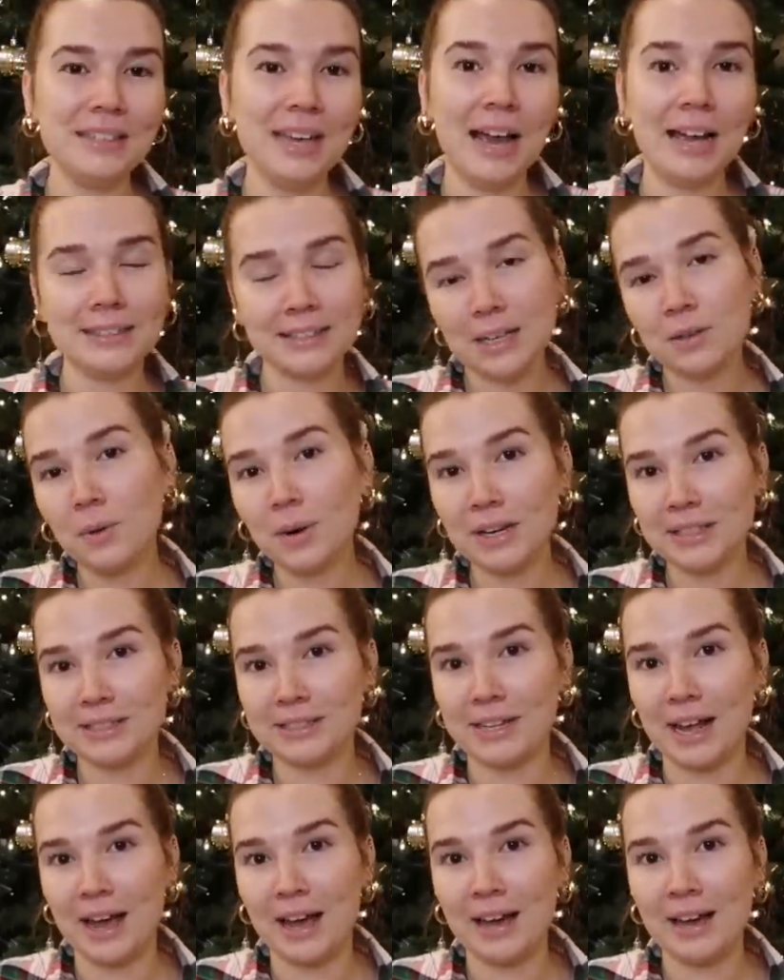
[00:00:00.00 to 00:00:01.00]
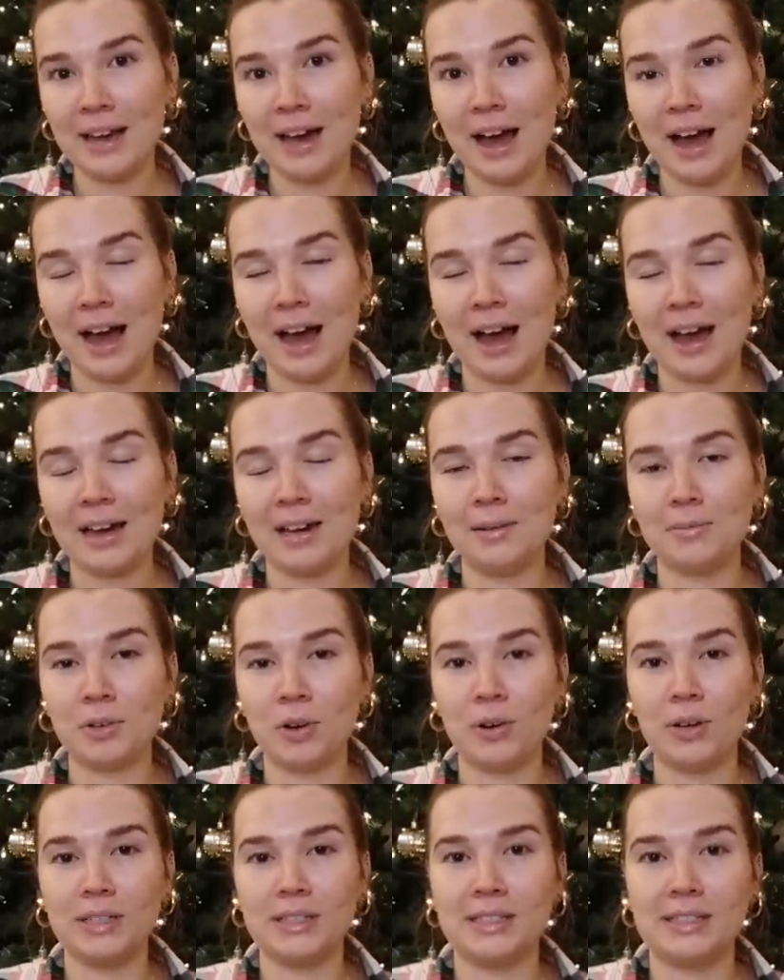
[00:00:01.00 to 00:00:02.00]
I did want to say I am
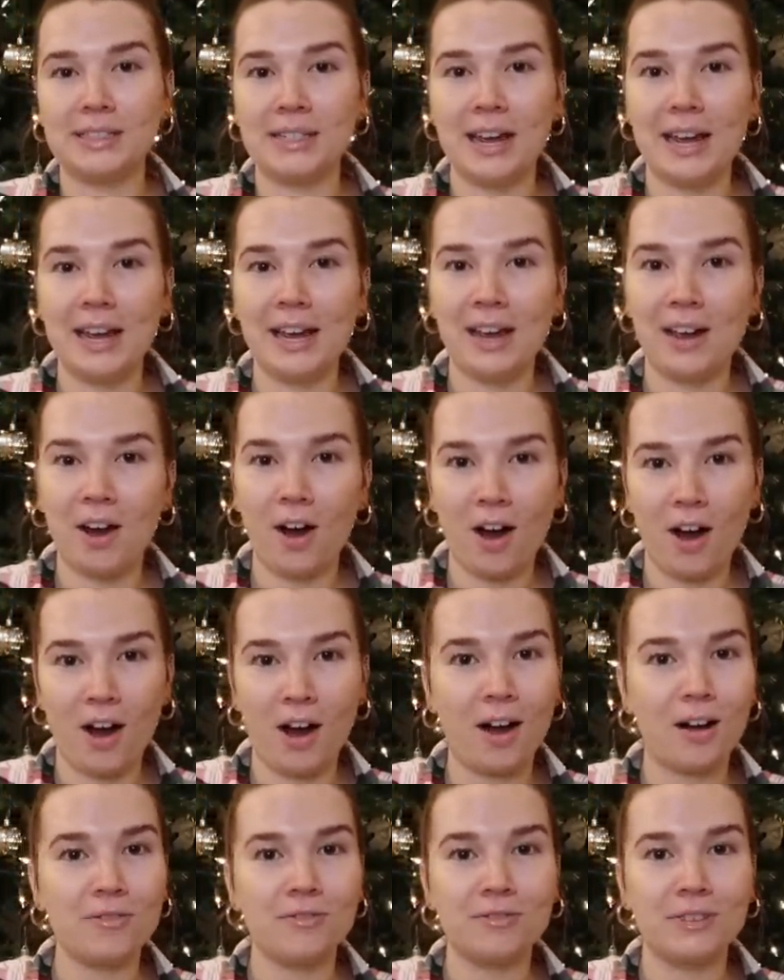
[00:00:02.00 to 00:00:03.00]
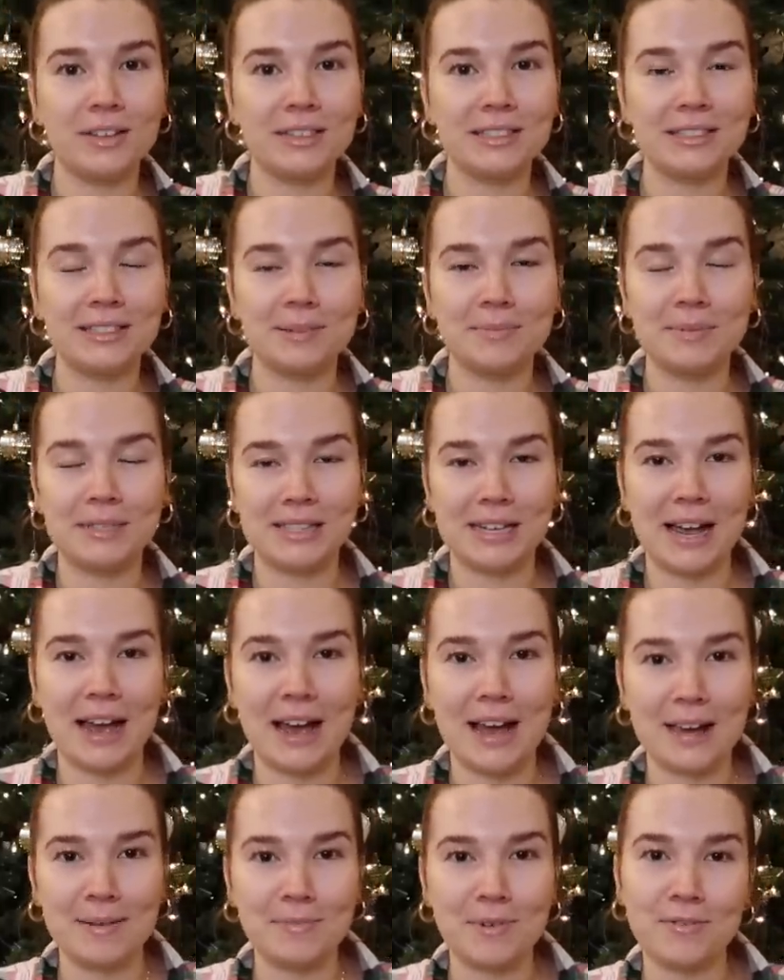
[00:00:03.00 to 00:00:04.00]
going to take off some
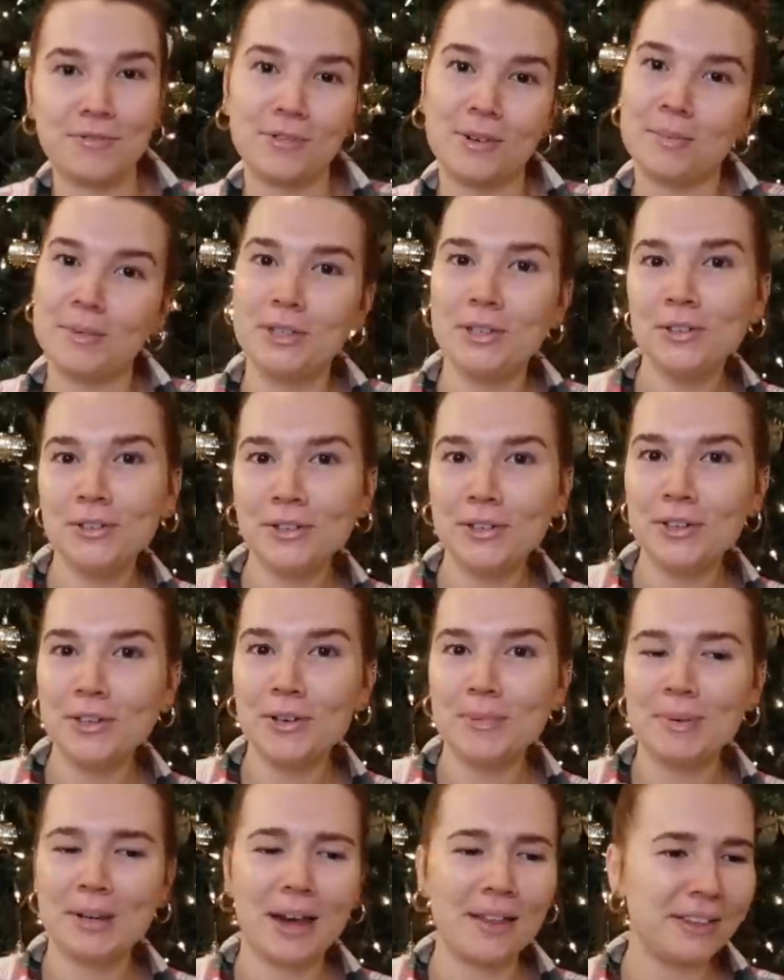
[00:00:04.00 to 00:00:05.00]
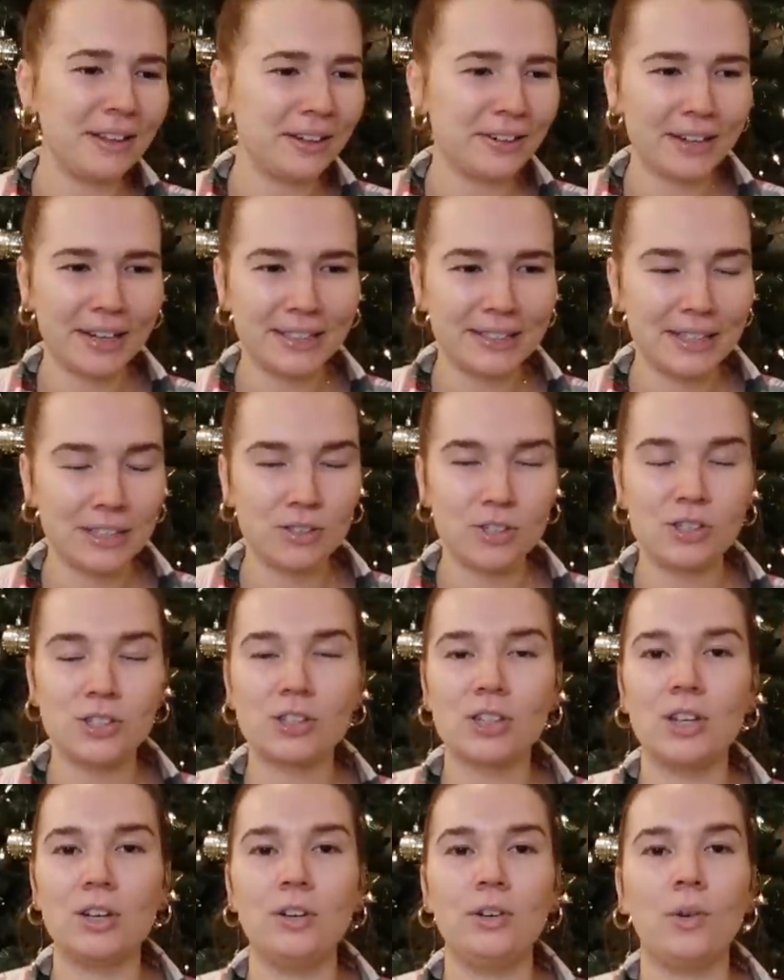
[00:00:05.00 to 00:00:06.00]
time from YouTube. Nothing crazy,
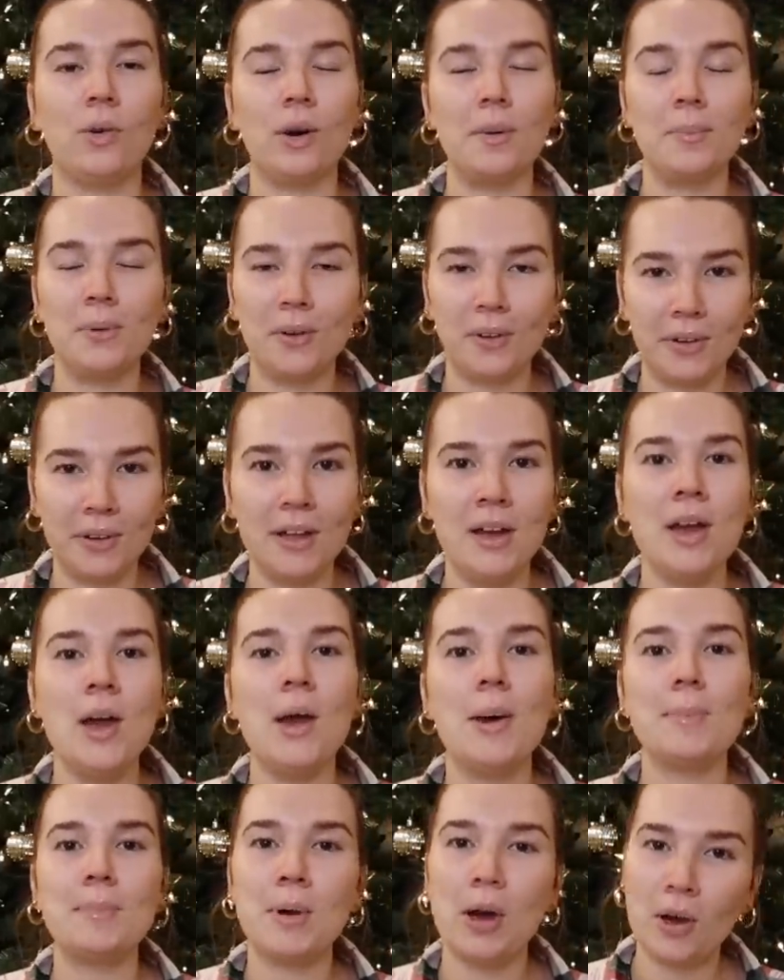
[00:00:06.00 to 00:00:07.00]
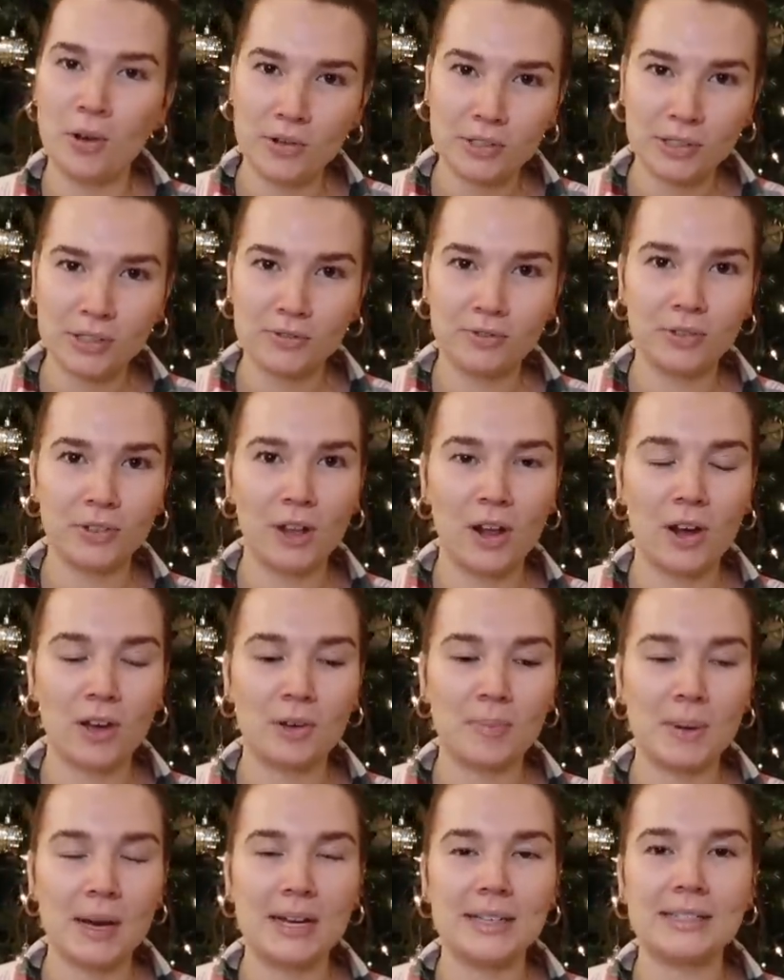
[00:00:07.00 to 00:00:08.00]
just the normal post
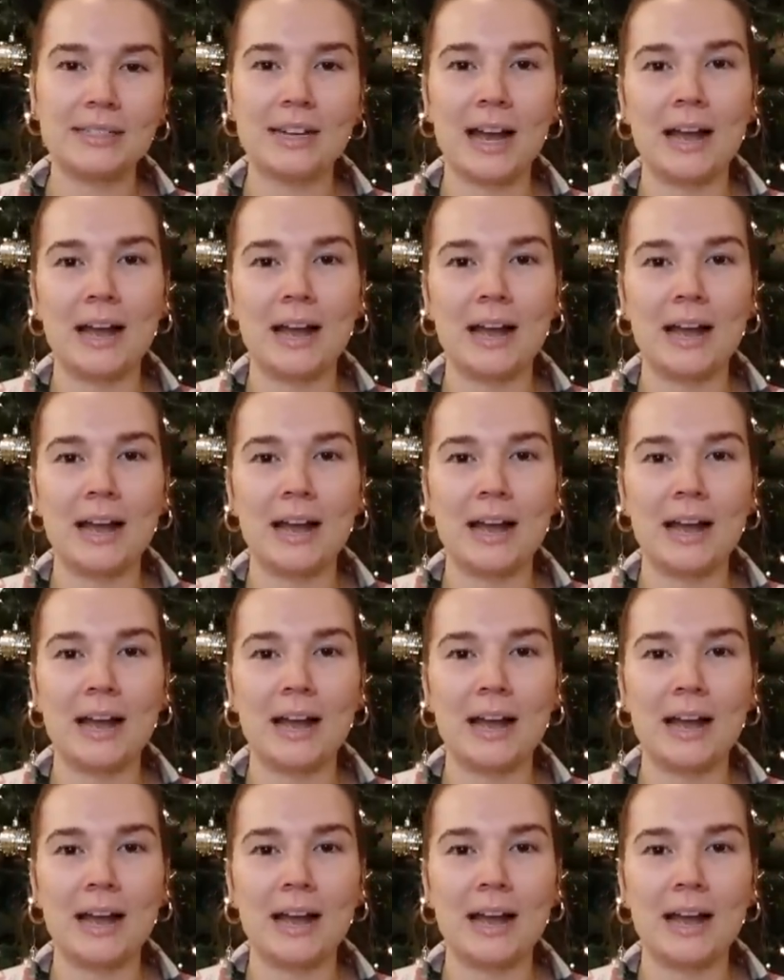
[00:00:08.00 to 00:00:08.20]
Vlogmas.